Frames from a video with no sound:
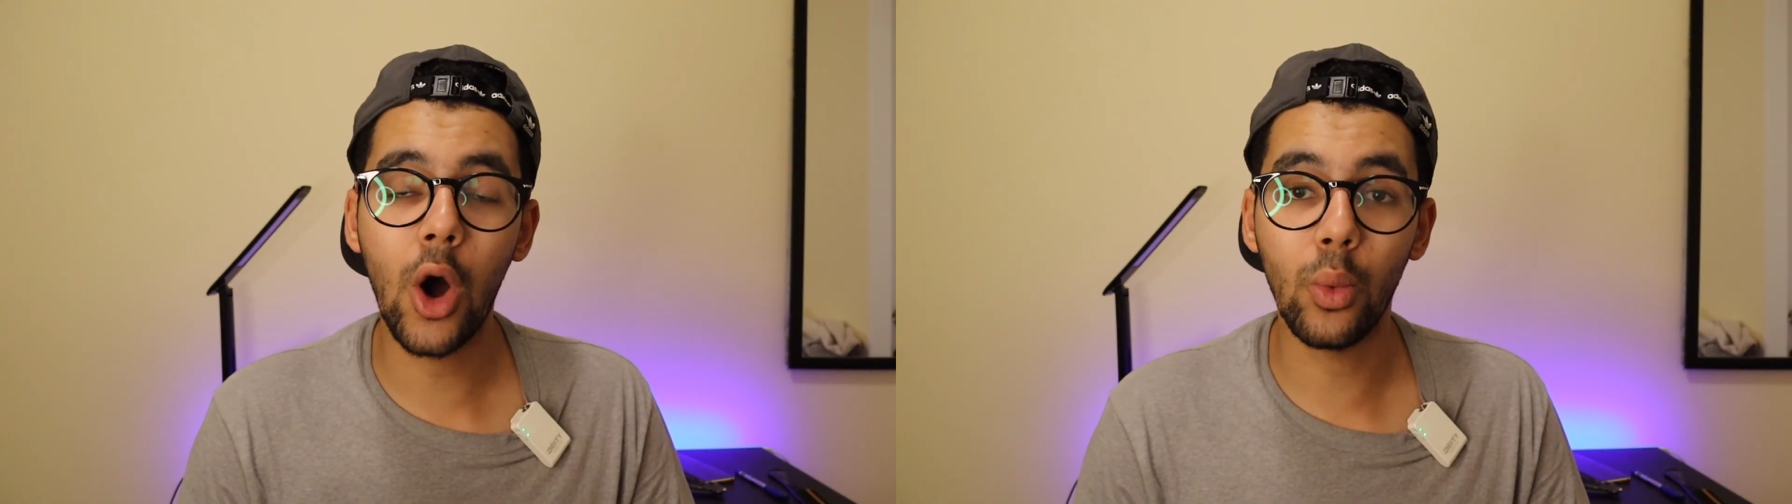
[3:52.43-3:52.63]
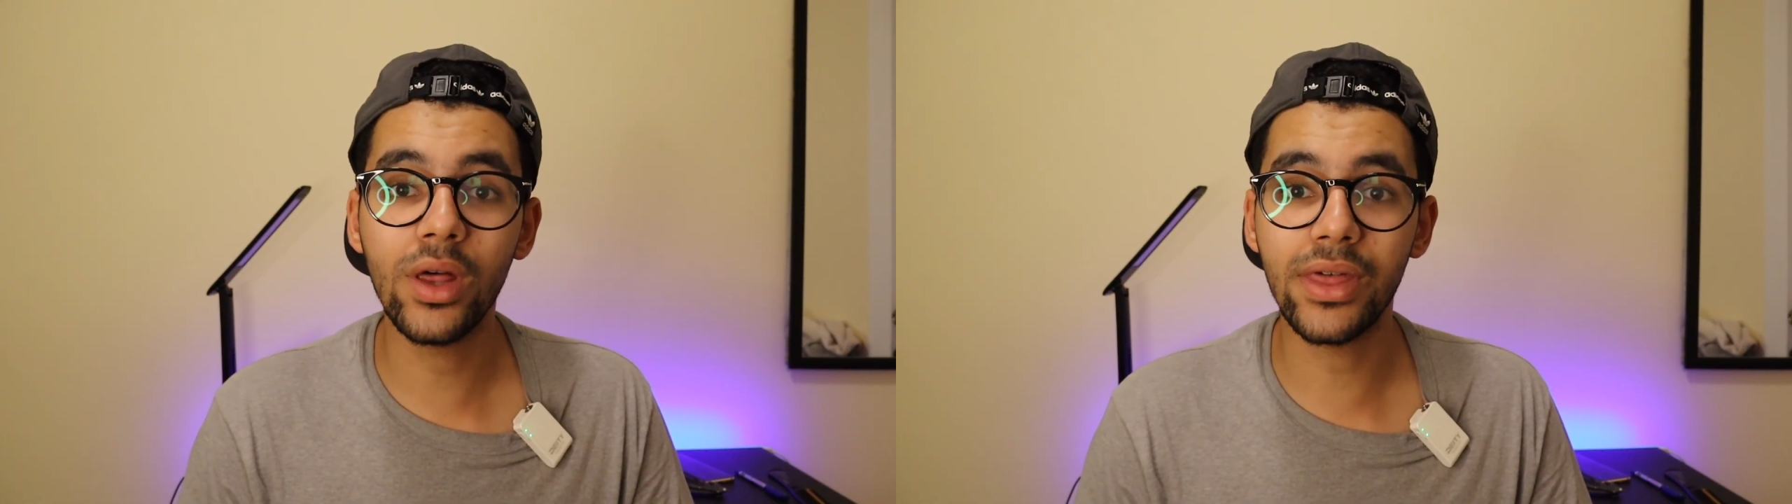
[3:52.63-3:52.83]

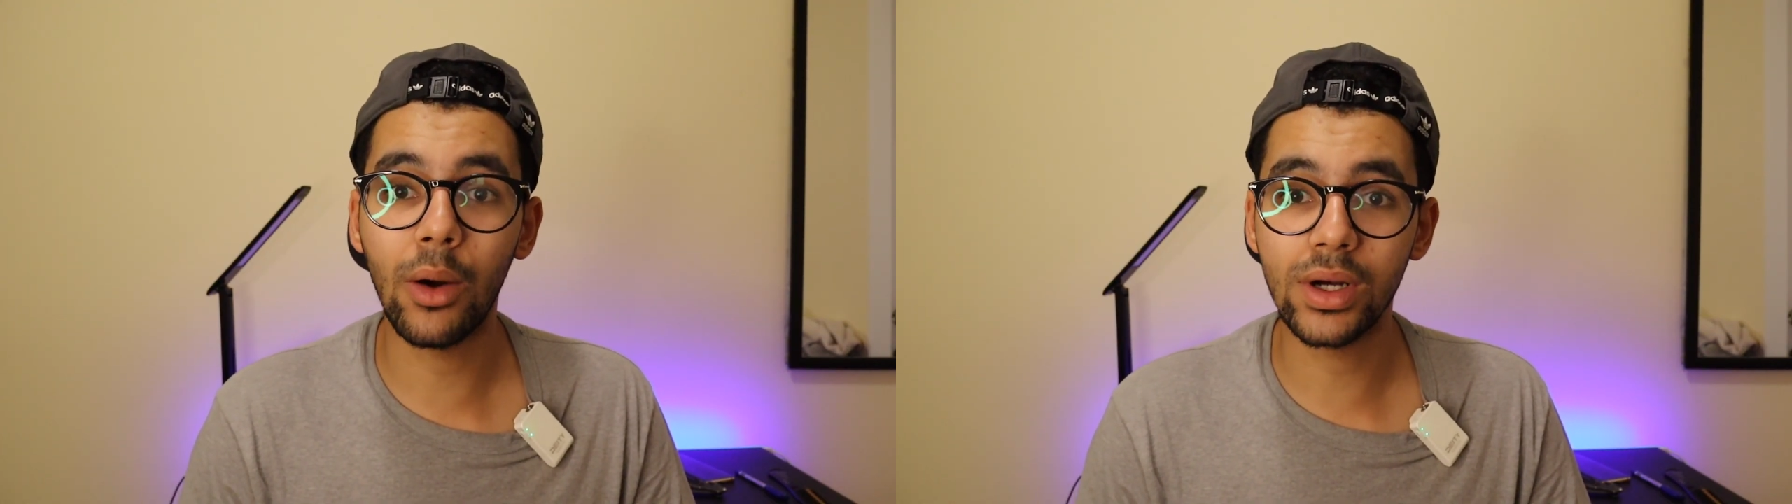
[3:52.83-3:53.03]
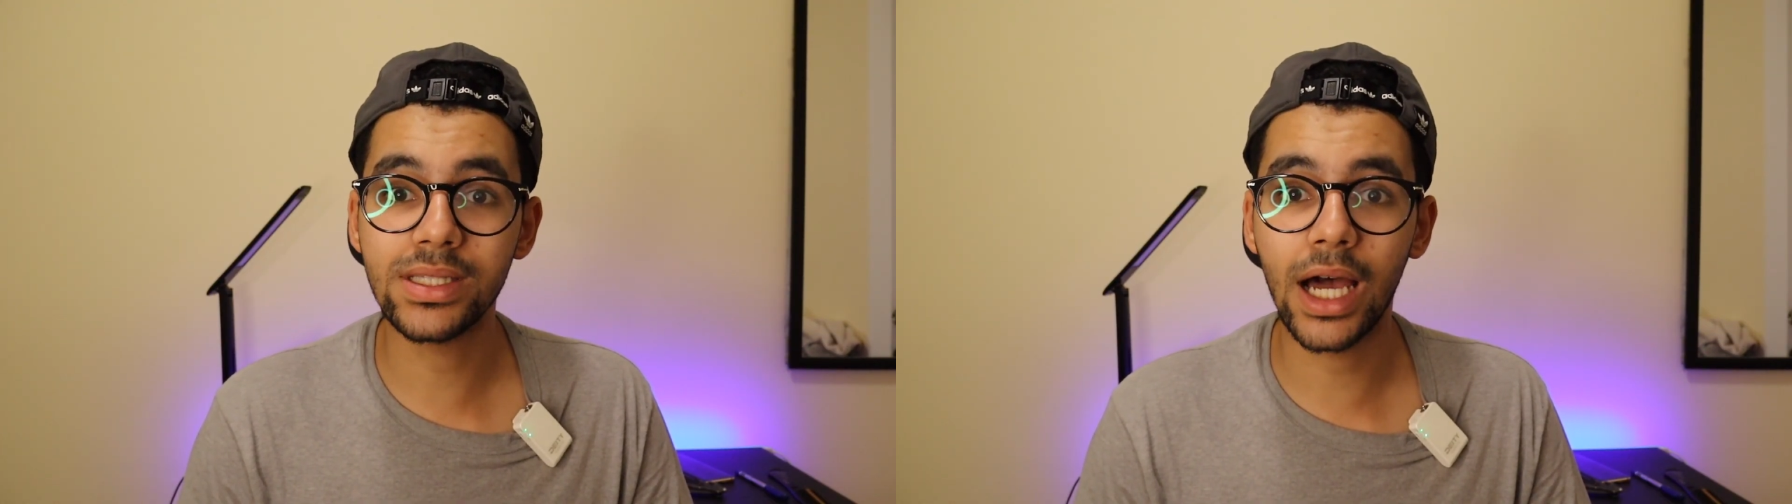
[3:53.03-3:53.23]
with
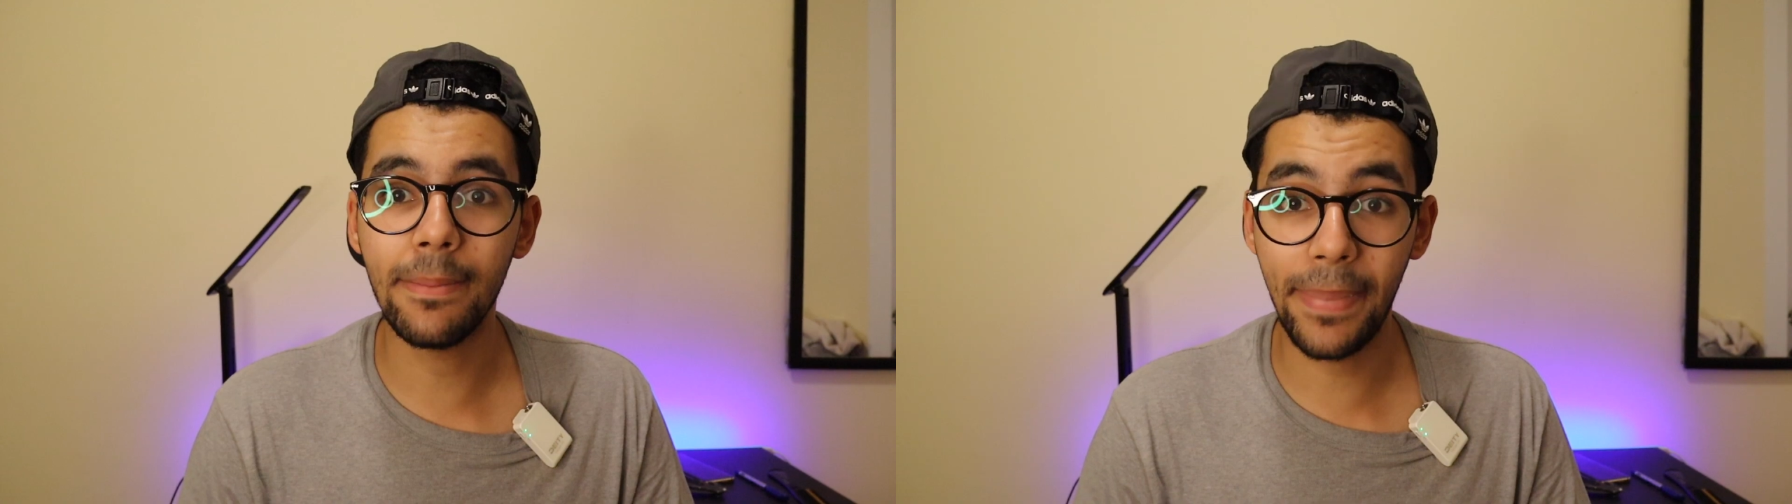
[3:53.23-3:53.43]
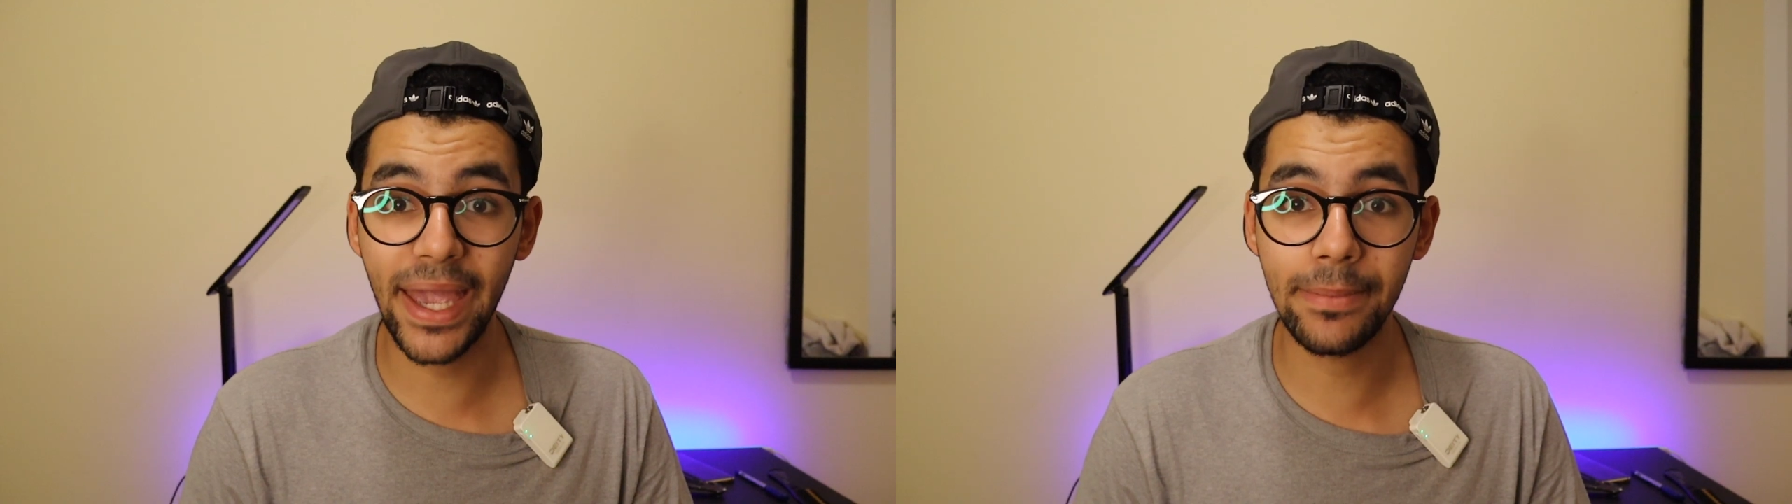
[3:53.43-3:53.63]
a
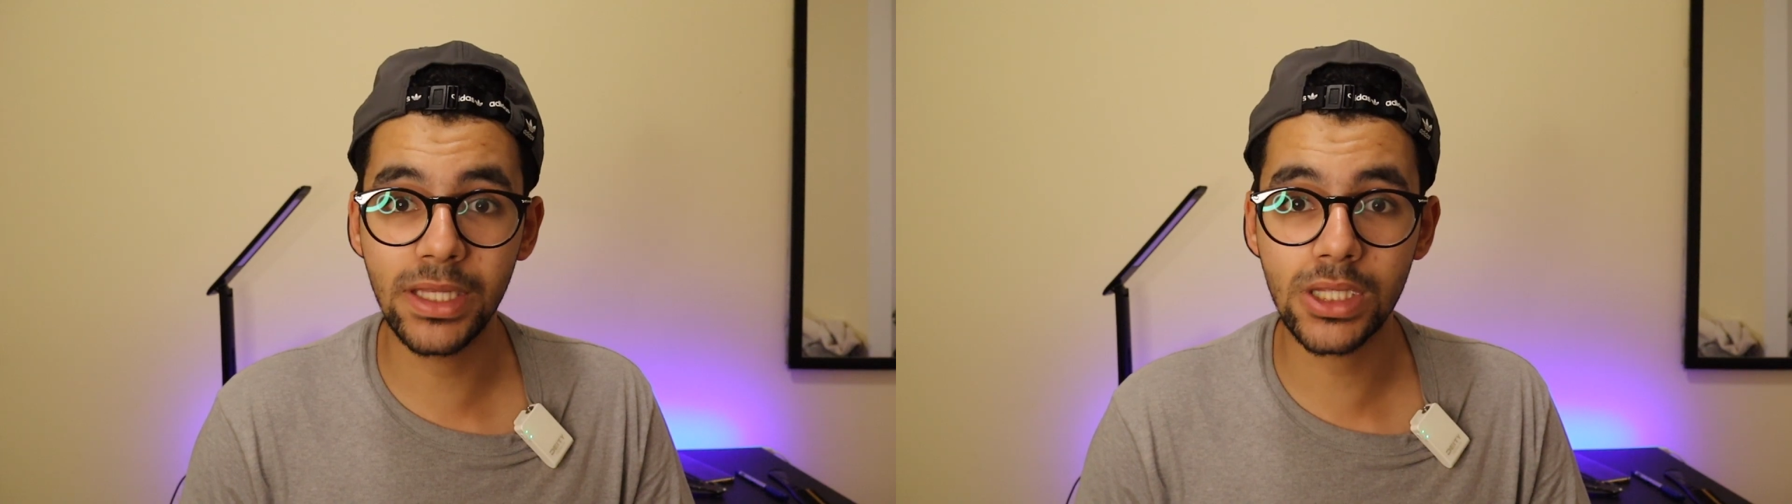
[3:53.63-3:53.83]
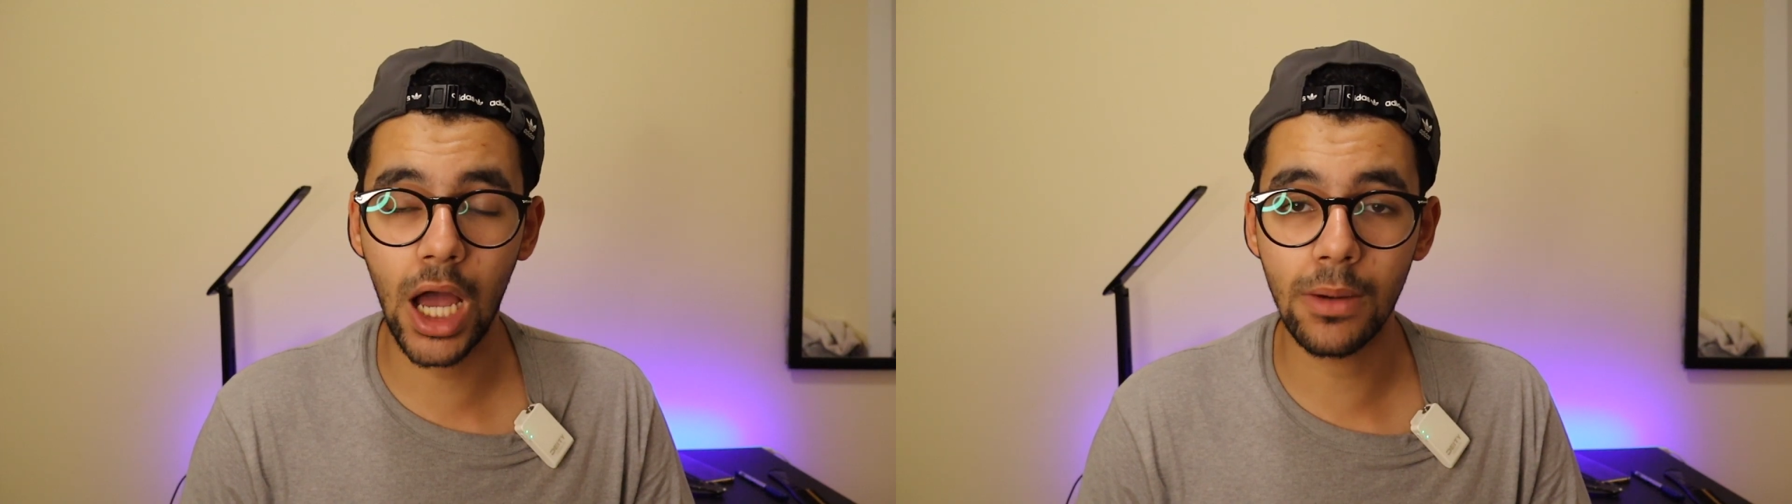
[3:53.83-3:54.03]
one-time
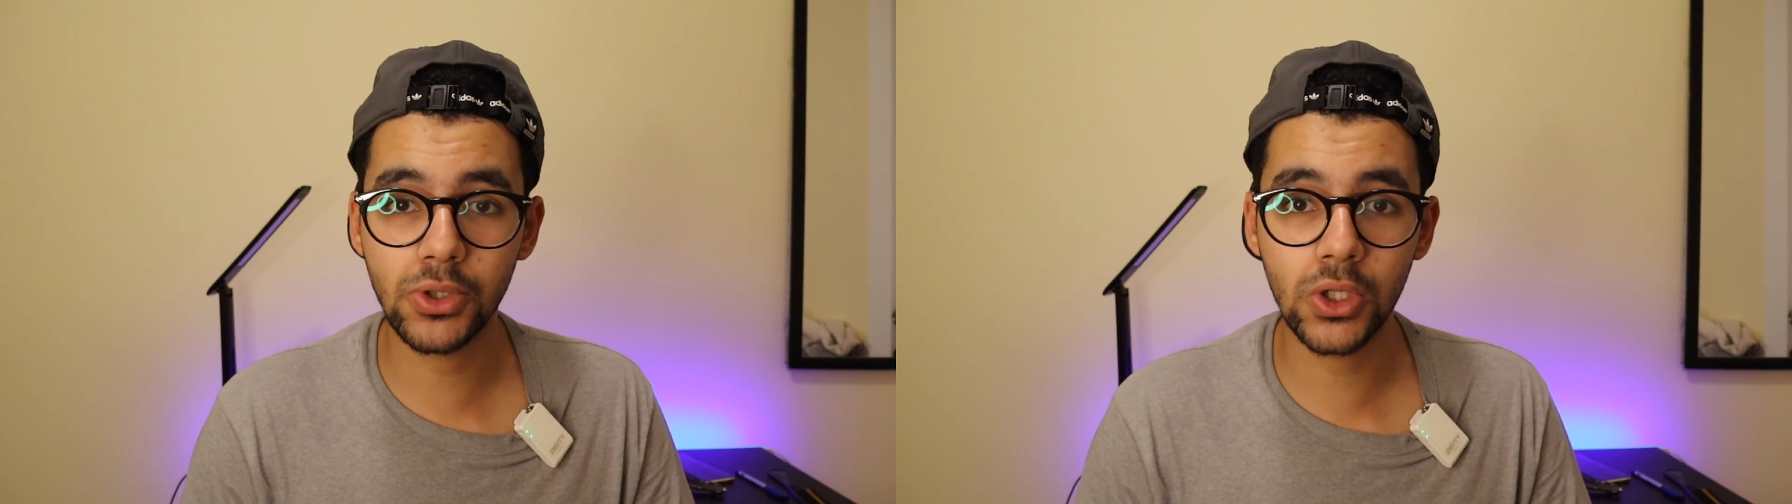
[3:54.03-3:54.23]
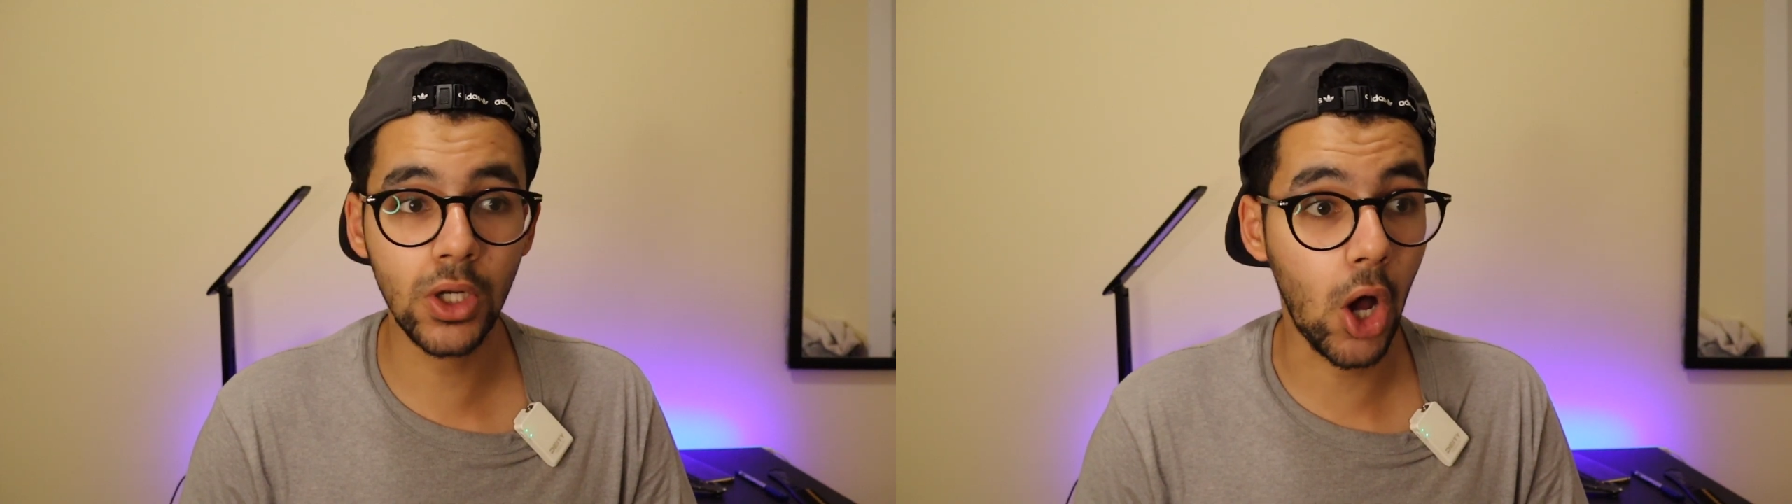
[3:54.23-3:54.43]
payment
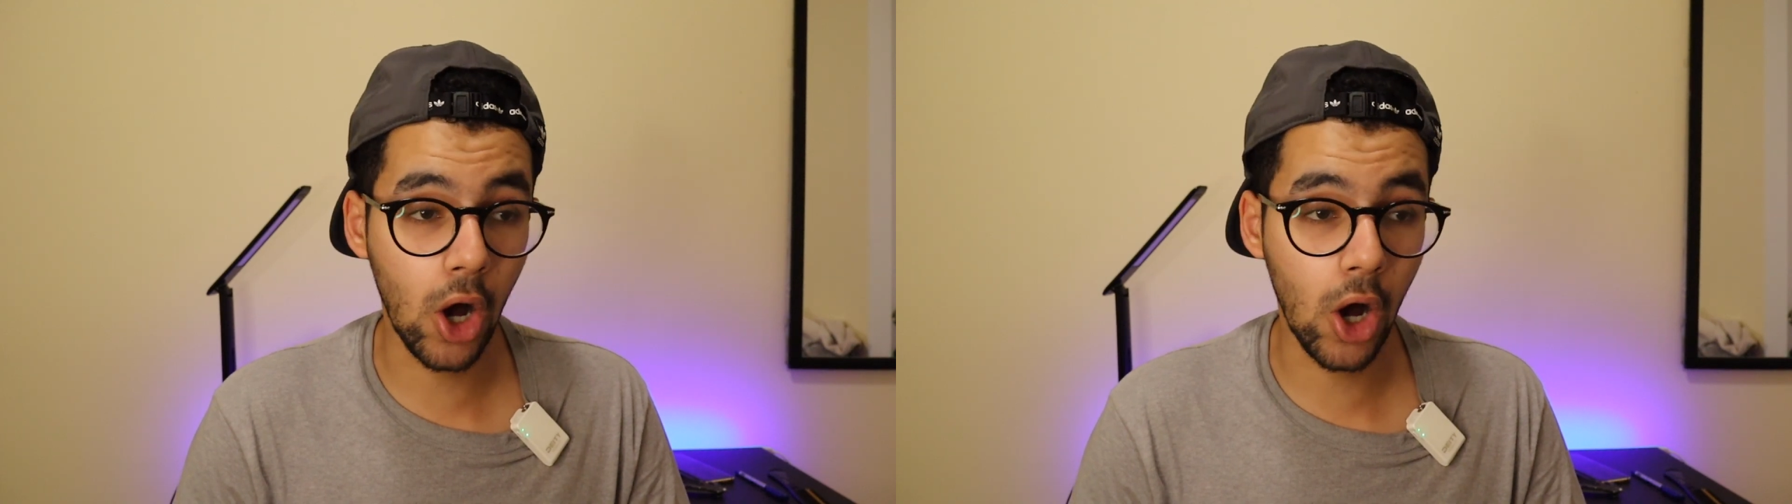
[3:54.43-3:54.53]
option